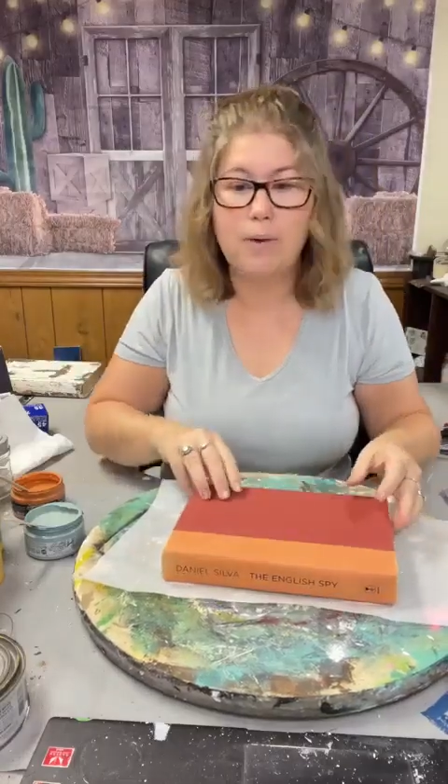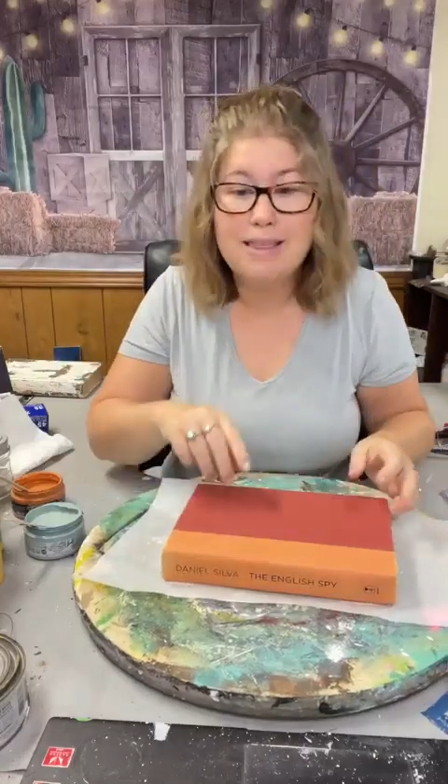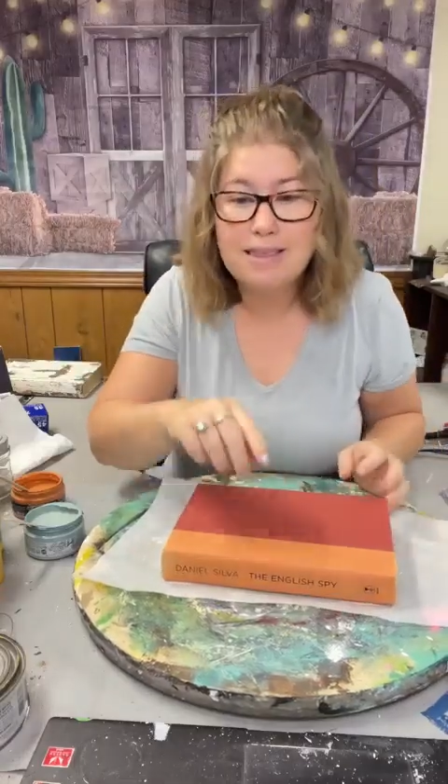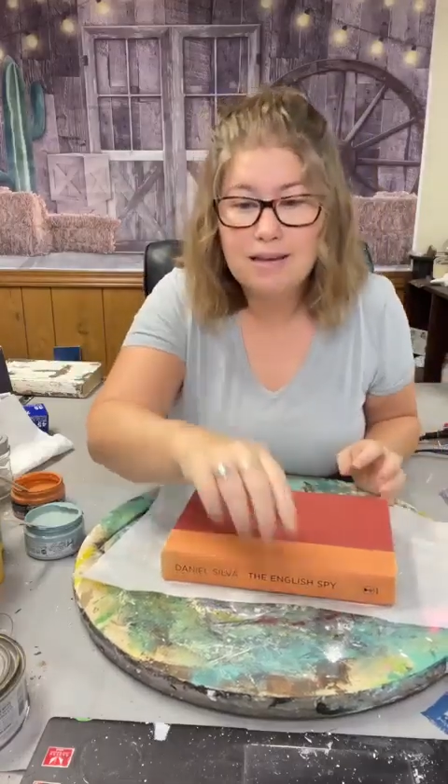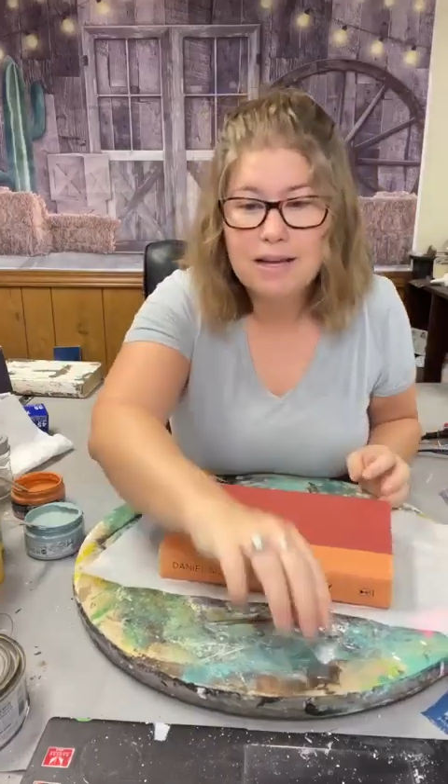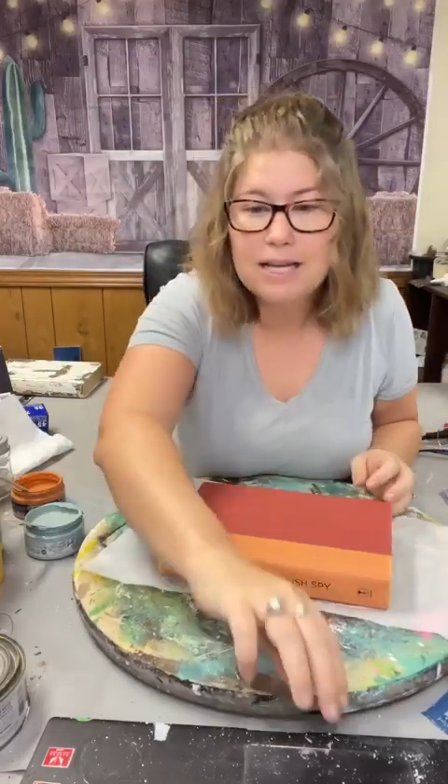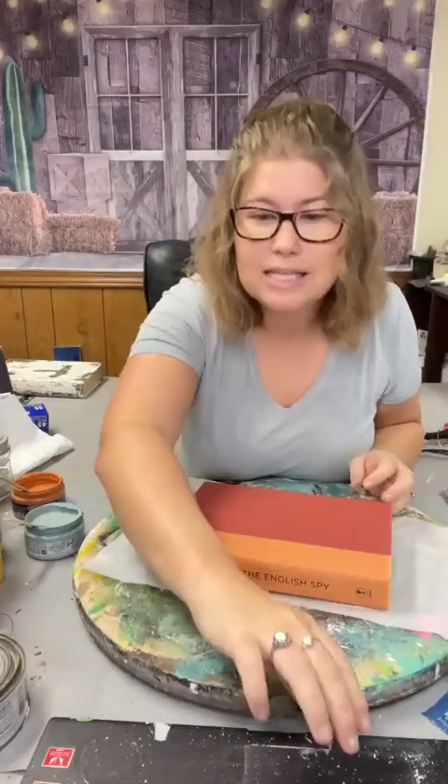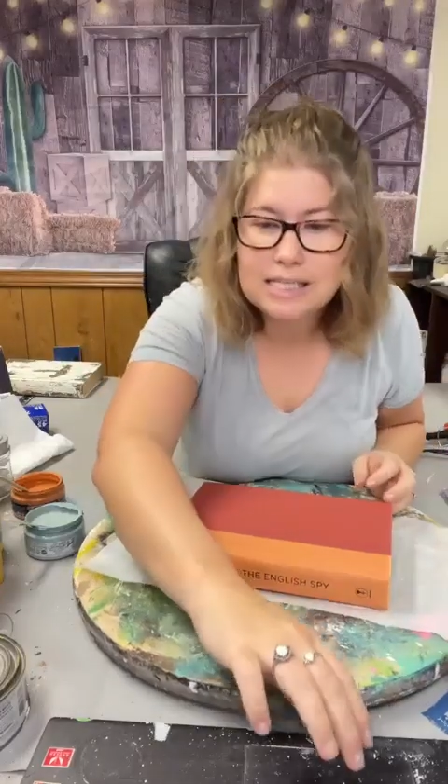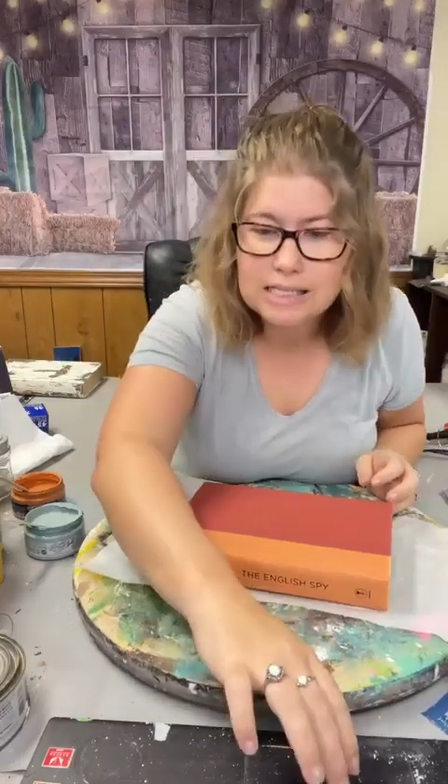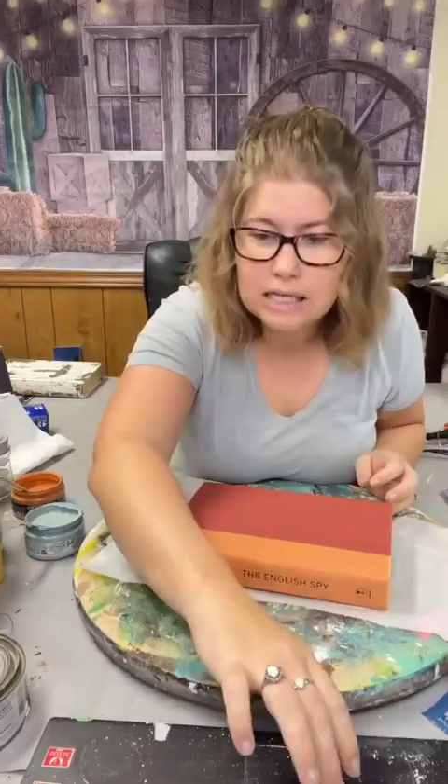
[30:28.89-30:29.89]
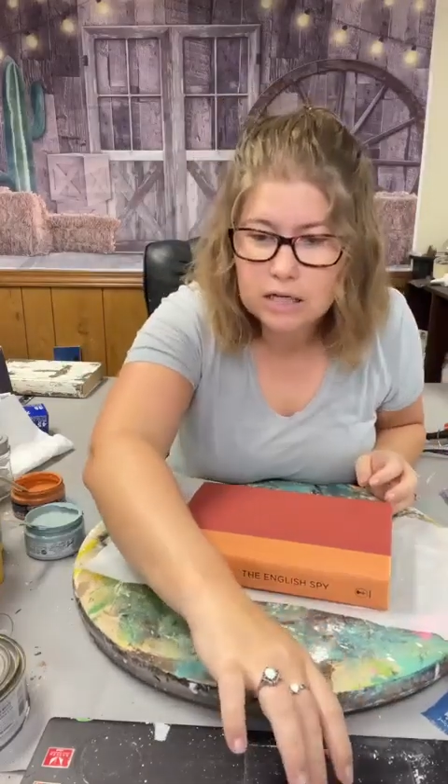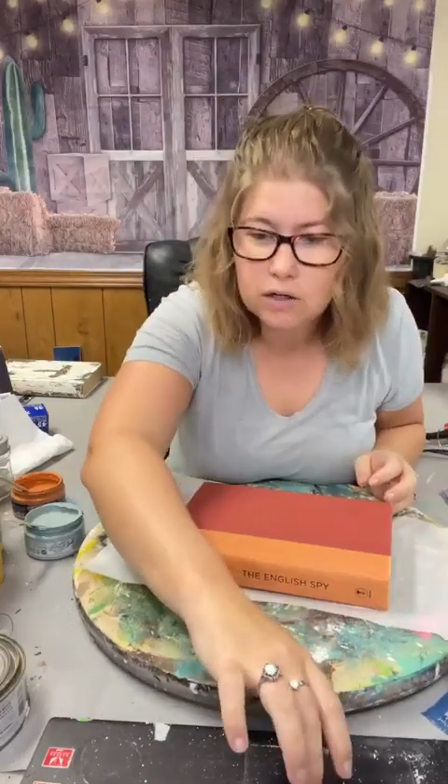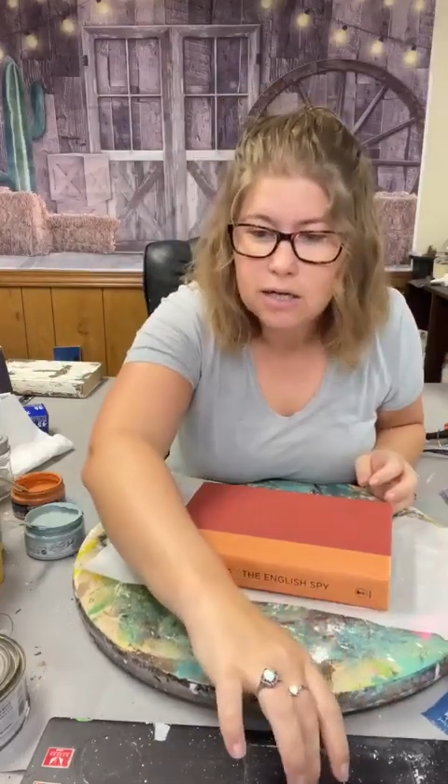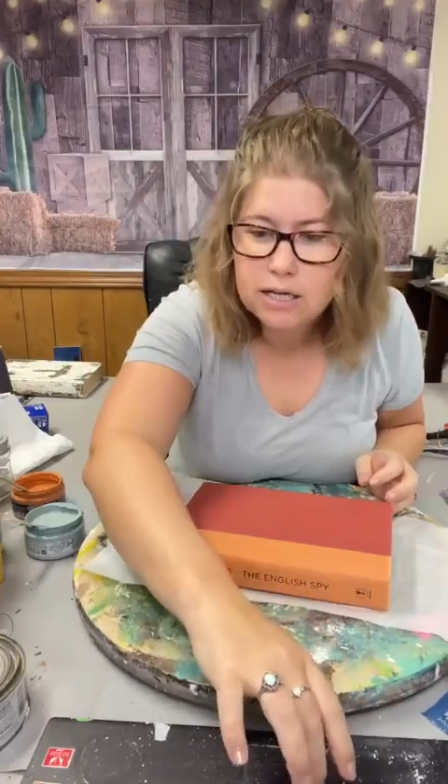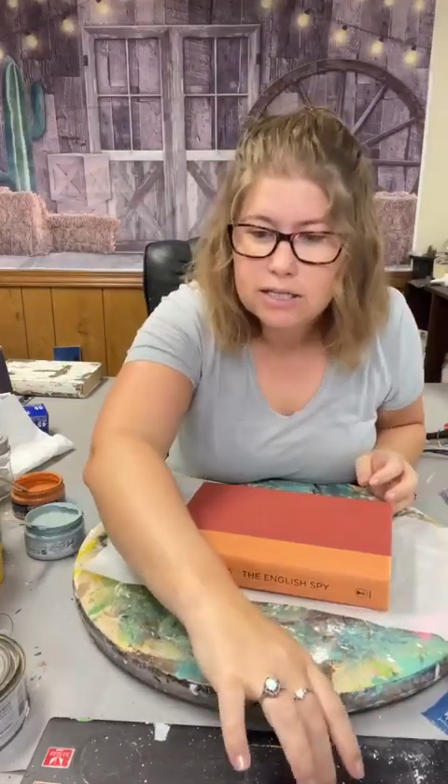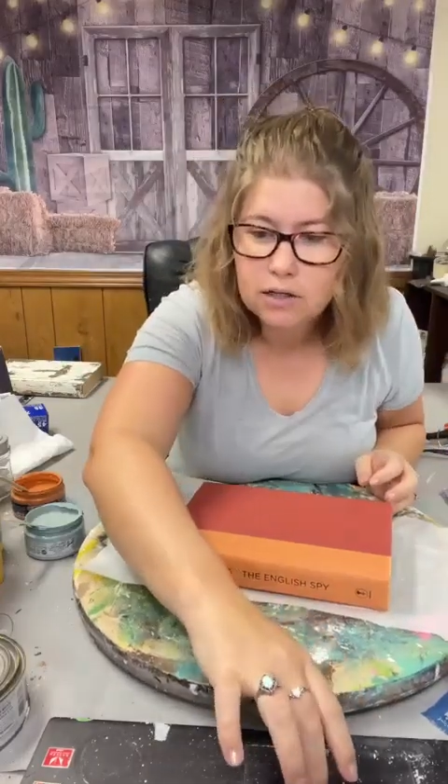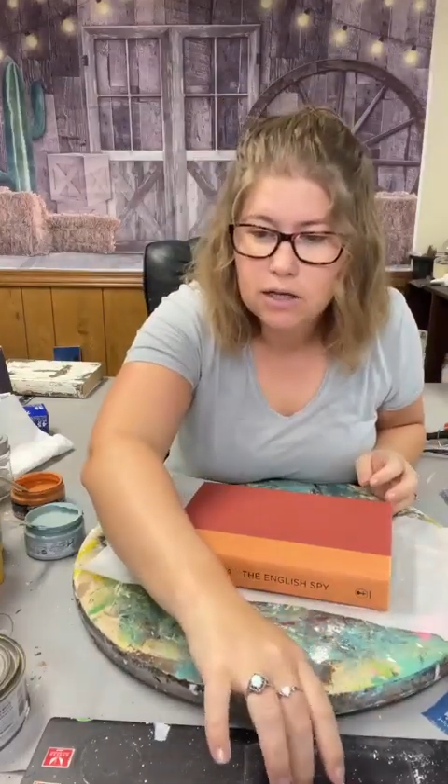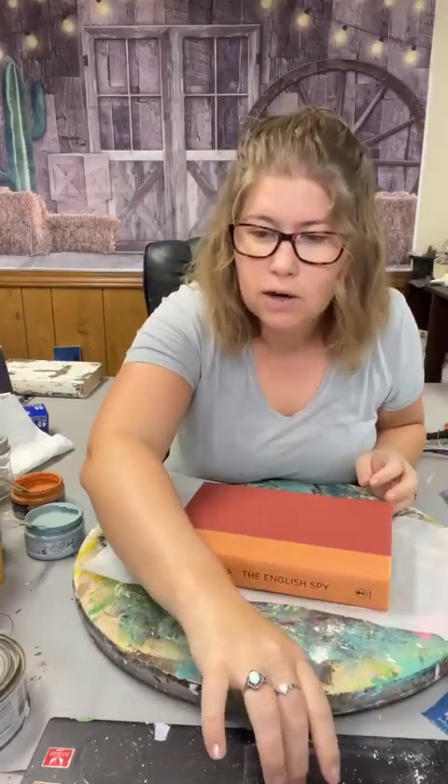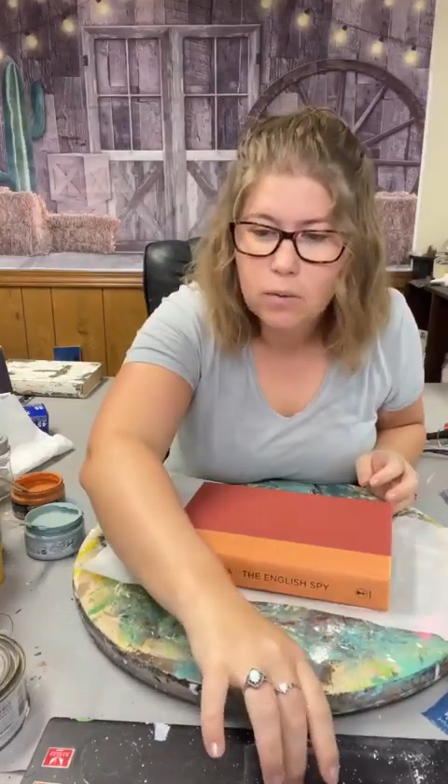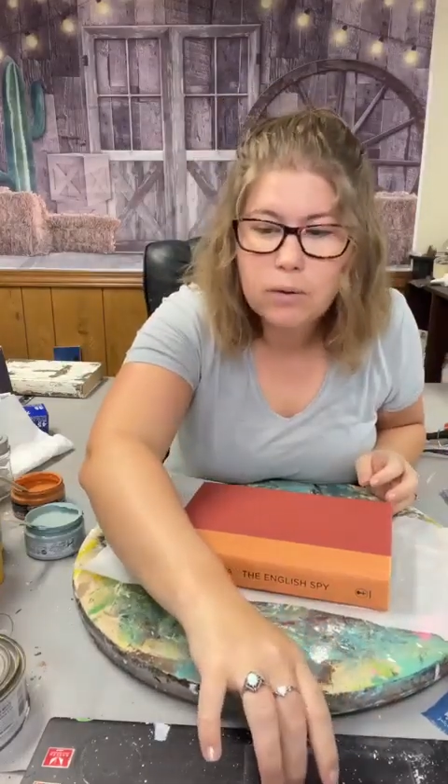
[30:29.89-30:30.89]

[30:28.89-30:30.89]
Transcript: with the terracotta.